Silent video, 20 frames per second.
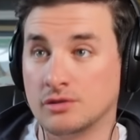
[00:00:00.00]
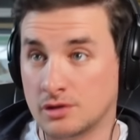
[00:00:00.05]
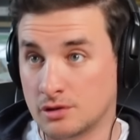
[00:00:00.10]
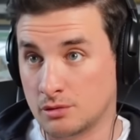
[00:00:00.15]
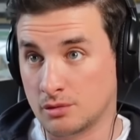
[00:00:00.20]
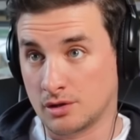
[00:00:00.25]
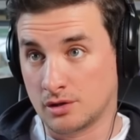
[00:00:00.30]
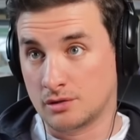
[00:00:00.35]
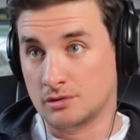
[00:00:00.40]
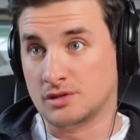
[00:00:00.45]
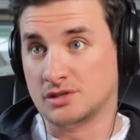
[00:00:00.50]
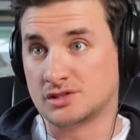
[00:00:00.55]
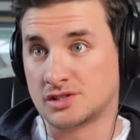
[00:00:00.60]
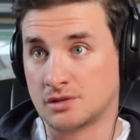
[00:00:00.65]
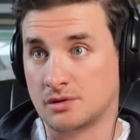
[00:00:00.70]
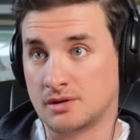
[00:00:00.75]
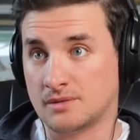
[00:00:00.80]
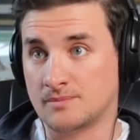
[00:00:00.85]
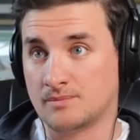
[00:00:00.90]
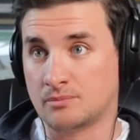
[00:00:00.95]
You alluded
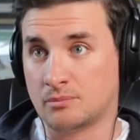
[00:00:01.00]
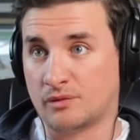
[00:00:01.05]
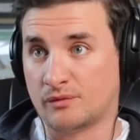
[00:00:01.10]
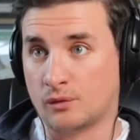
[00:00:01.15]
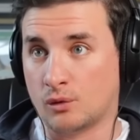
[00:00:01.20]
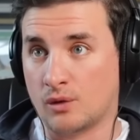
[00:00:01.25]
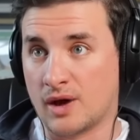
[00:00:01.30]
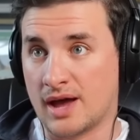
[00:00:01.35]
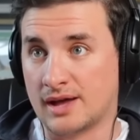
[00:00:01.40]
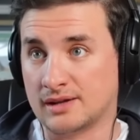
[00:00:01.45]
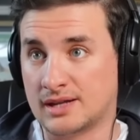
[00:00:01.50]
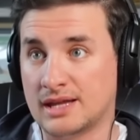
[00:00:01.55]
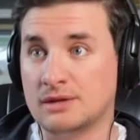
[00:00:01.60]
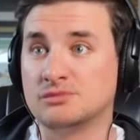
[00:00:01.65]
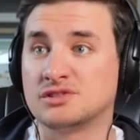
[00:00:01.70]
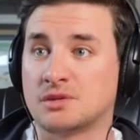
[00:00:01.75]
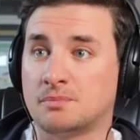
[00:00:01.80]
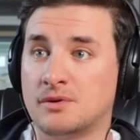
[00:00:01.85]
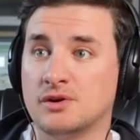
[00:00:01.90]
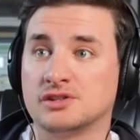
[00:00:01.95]
to it beforehand. He
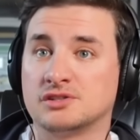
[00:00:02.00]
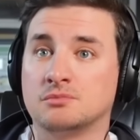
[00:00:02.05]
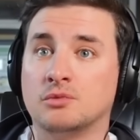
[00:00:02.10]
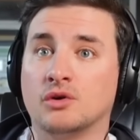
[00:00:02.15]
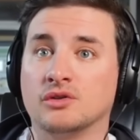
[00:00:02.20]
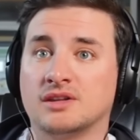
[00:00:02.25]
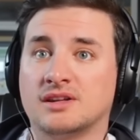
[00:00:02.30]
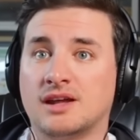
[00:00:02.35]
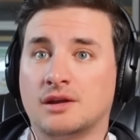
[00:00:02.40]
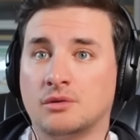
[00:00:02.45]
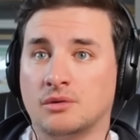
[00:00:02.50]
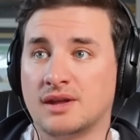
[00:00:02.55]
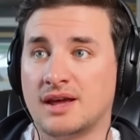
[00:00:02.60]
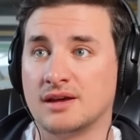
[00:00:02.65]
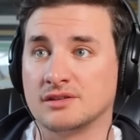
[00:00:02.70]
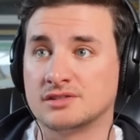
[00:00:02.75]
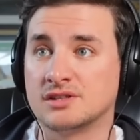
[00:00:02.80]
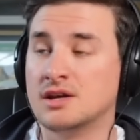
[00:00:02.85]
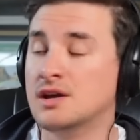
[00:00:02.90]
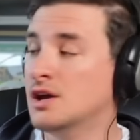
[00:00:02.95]
was the person more than anyone
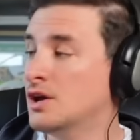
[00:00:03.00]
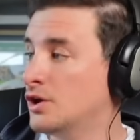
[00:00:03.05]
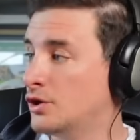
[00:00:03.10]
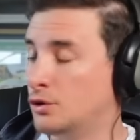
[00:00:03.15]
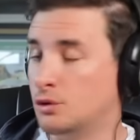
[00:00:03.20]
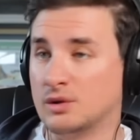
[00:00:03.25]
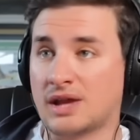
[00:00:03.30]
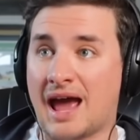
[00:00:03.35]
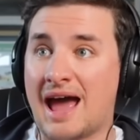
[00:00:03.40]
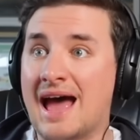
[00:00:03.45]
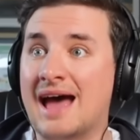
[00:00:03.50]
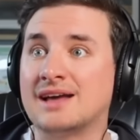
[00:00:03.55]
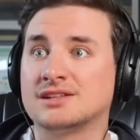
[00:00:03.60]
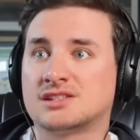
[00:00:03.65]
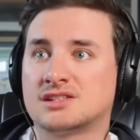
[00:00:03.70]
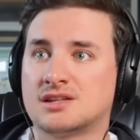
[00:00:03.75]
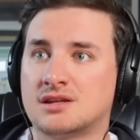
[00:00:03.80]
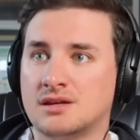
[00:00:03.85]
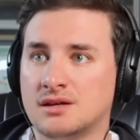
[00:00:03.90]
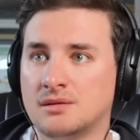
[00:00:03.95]
else who would
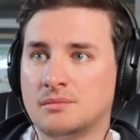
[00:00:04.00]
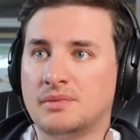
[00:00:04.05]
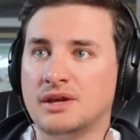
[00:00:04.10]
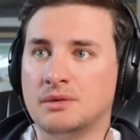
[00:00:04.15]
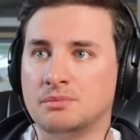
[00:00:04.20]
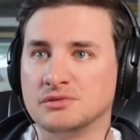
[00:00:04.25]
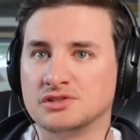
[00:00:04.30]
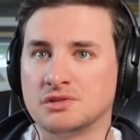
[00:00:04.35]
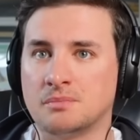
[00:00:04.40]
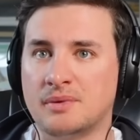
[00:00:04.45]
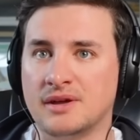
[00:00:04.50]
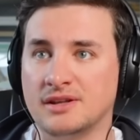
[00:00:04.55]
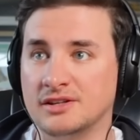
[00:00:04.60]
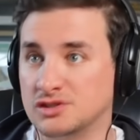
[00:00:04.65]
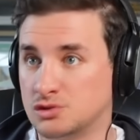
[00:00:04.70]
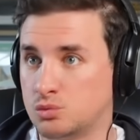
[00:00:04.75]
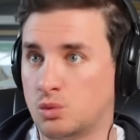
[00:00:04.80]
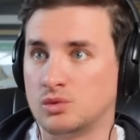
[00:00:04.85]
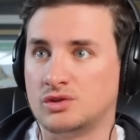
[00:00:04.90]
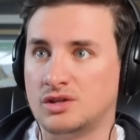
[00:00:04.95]
ask people's opinions.